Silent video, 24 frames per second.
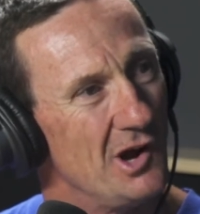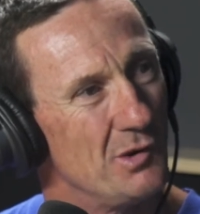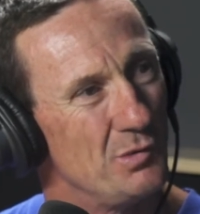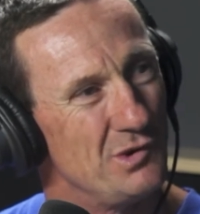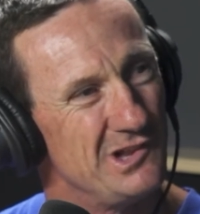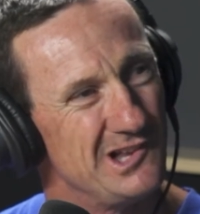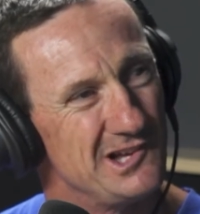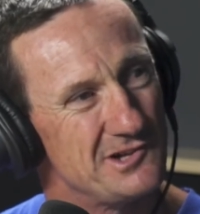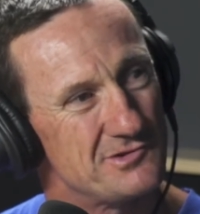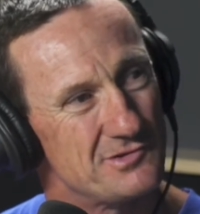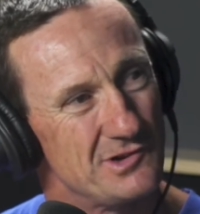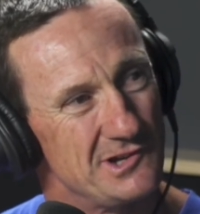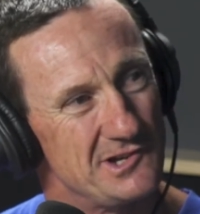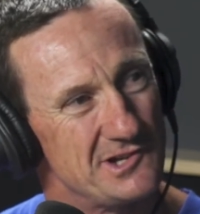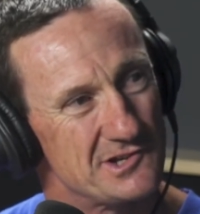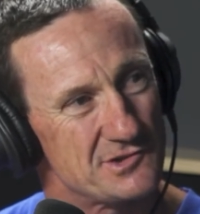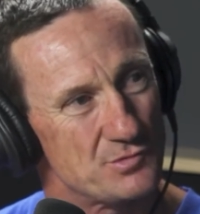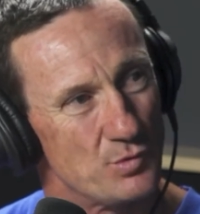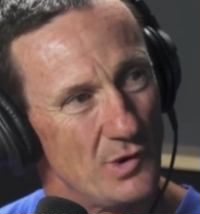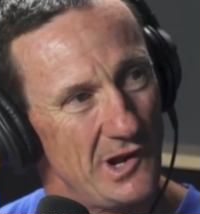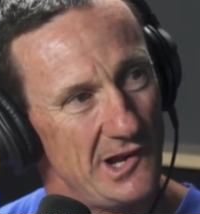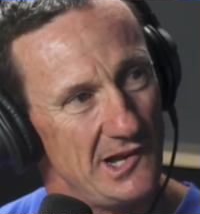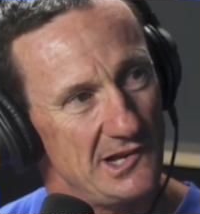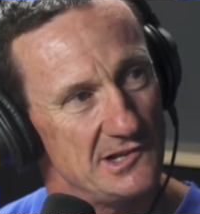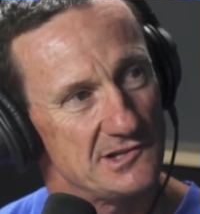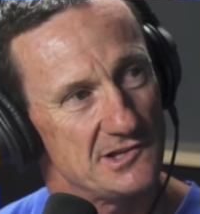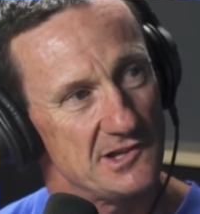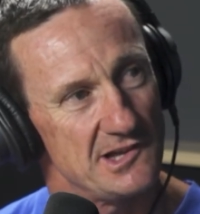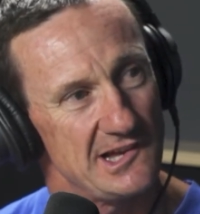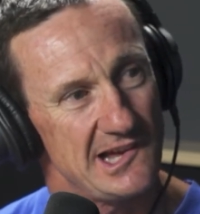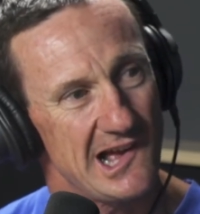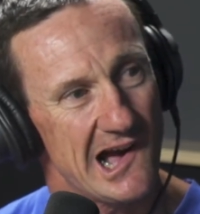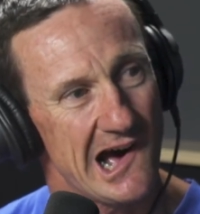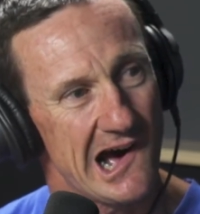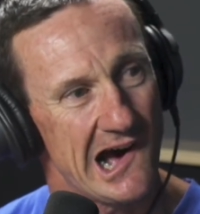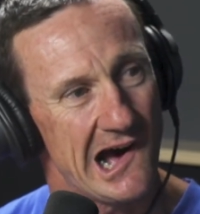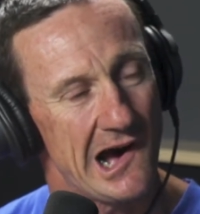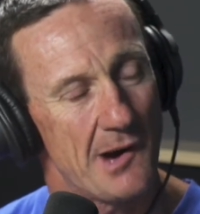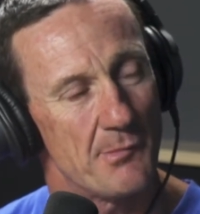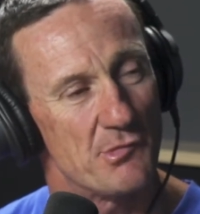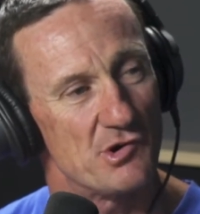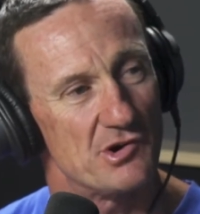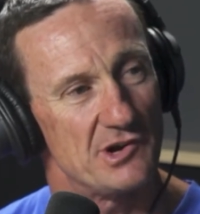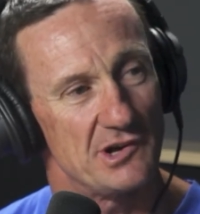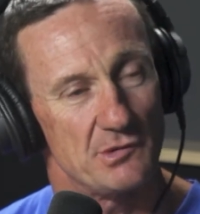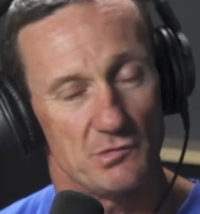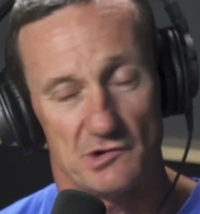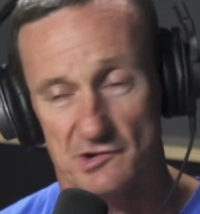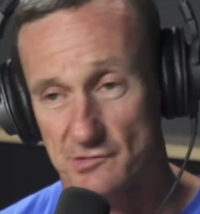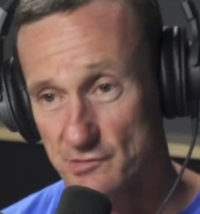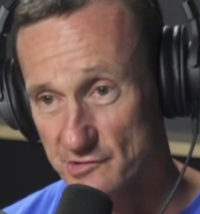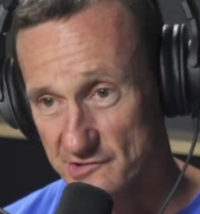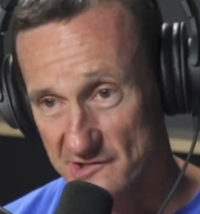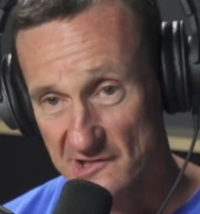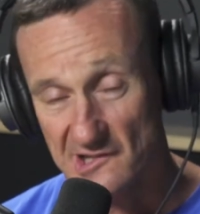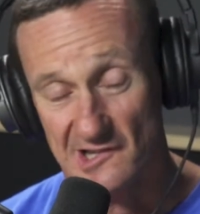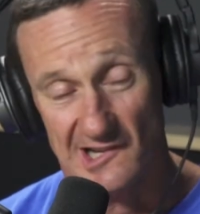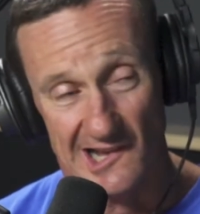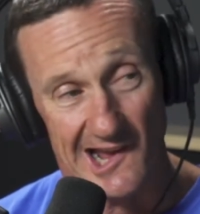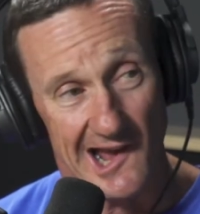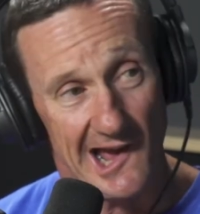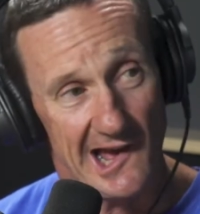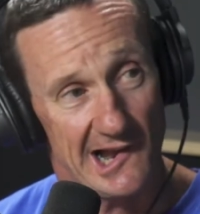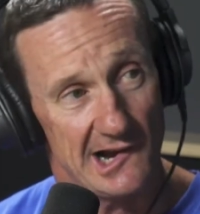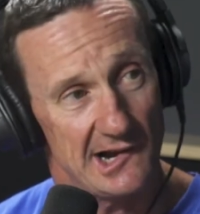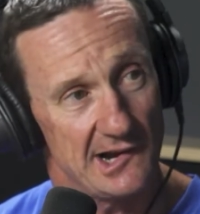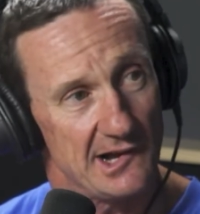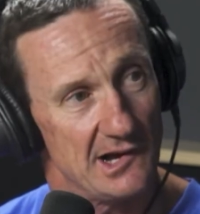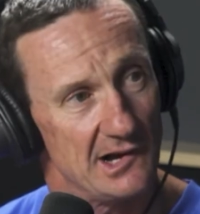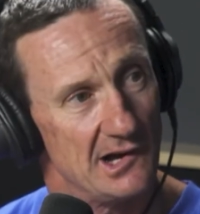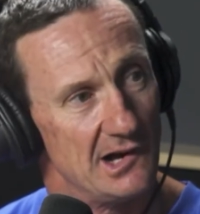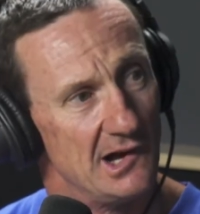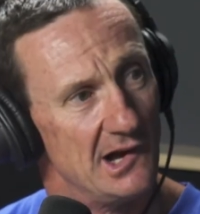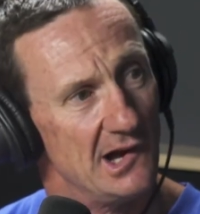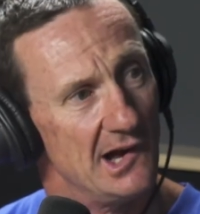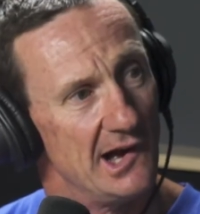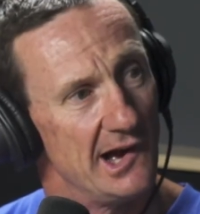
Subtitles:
We literally just went into the armory, which was in Canada,